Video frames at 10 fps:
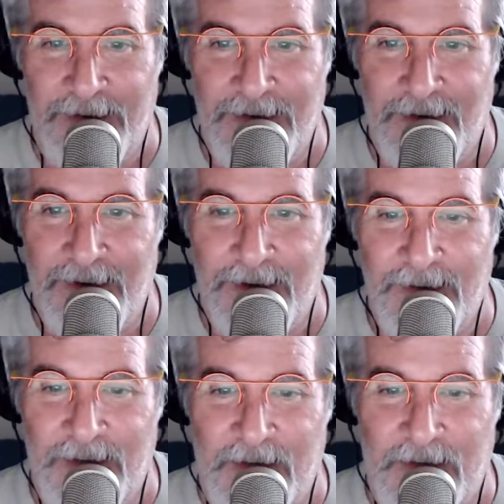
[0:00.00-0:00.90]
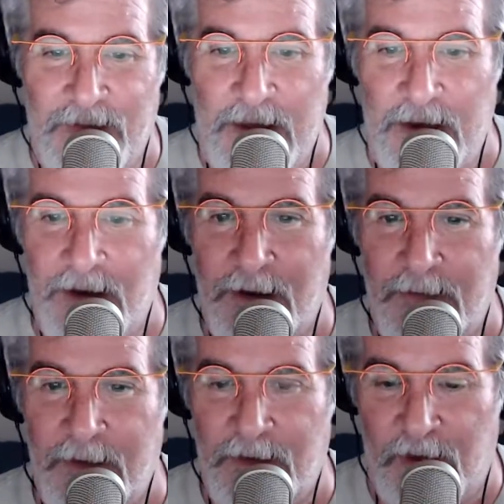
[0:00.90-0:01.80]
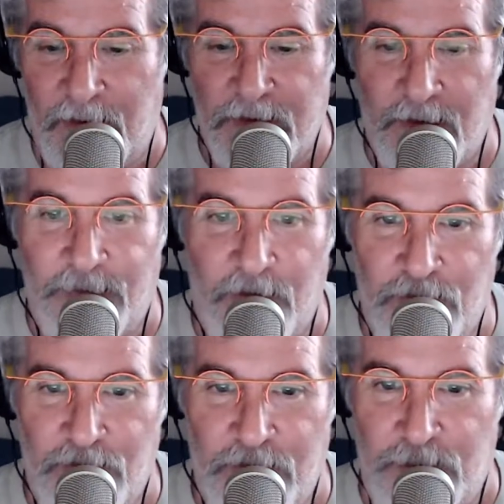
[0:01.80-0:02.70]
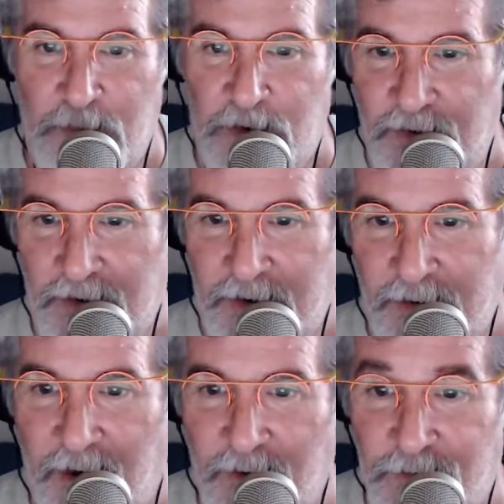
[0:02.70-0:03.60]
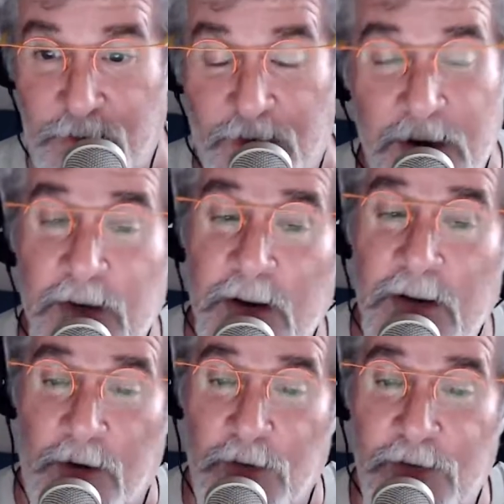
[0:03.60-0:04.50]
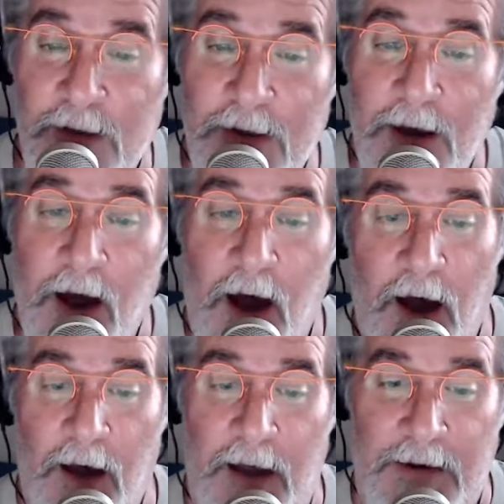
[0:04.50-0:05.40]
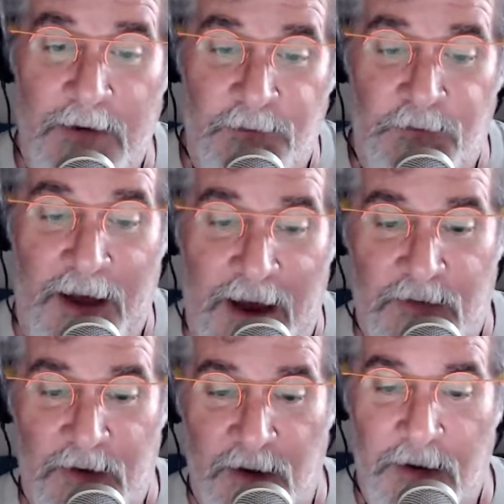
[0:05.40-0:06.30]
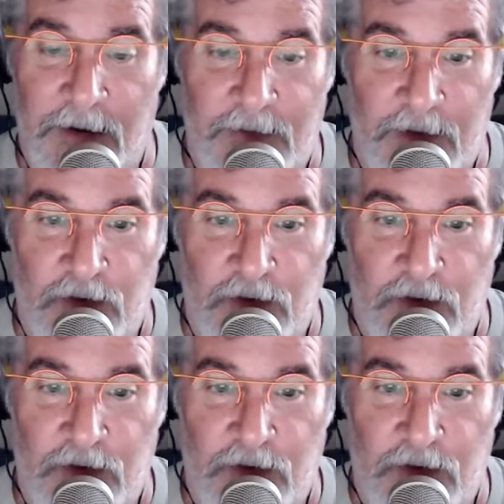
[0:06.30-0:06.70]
that the Tesla versus Michigan lawsuit continues, and in fact, the